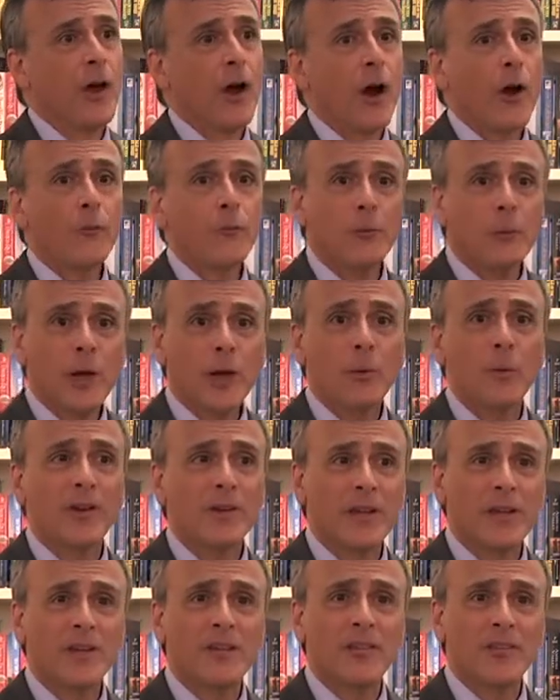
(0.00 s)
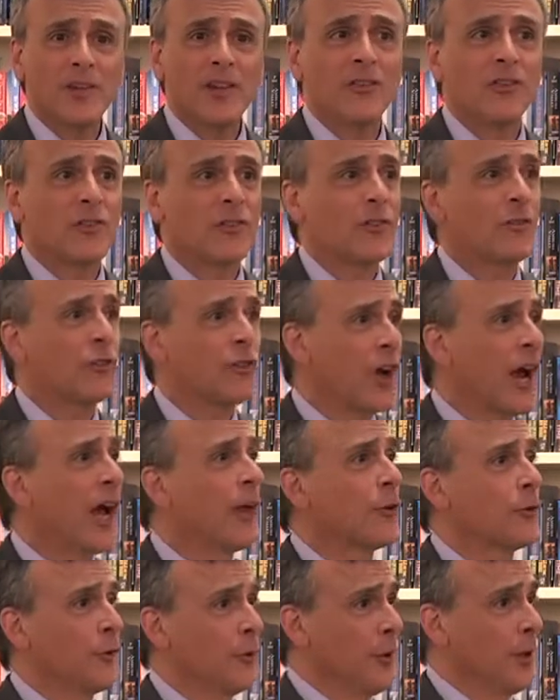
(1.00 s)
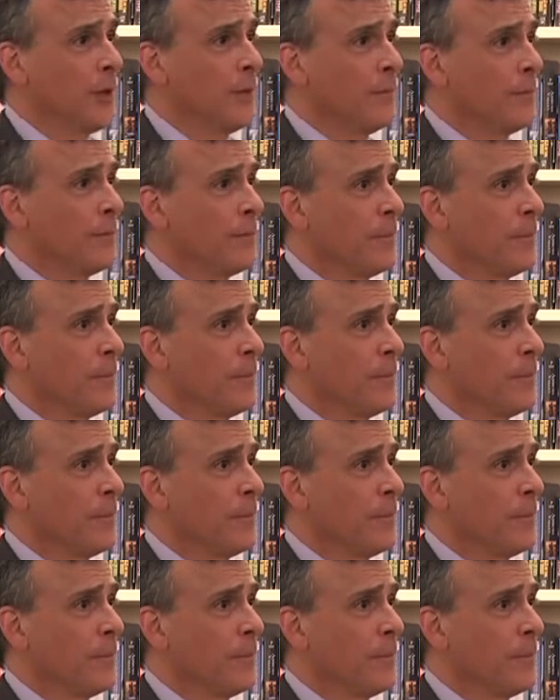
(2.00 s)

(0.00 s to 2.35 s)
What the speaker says: are frequently diseases of childhood.